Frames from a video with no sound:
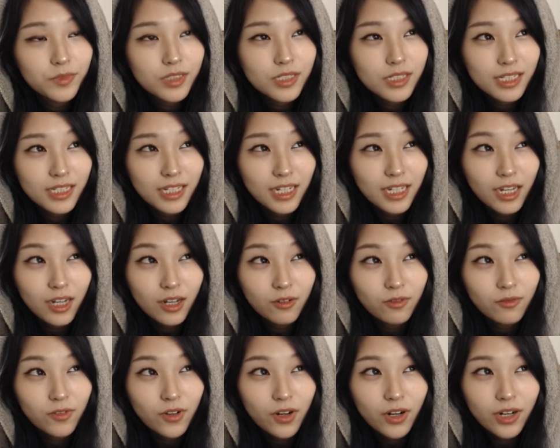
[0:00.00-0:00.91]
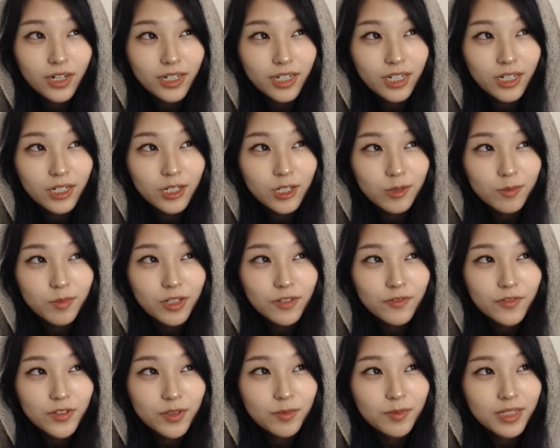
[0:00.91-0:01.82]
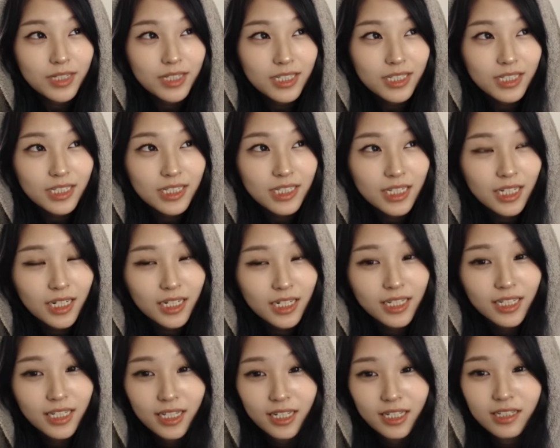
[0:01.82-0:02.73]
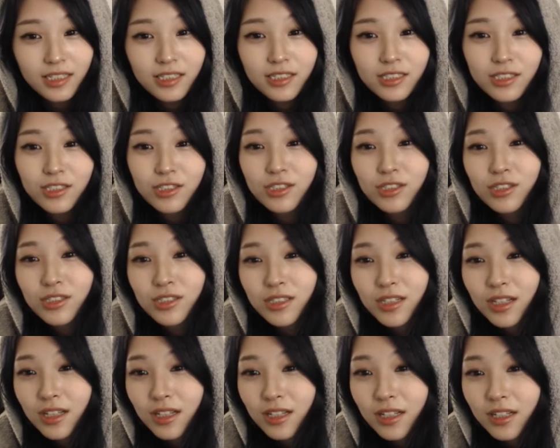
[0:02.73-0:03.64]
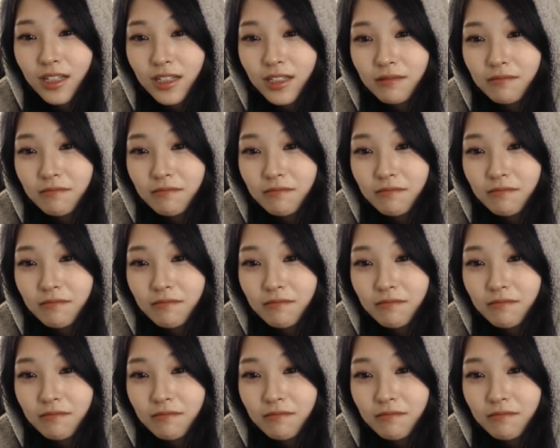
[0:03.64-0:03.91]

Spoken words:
see how far I get in PvP, I guess, and then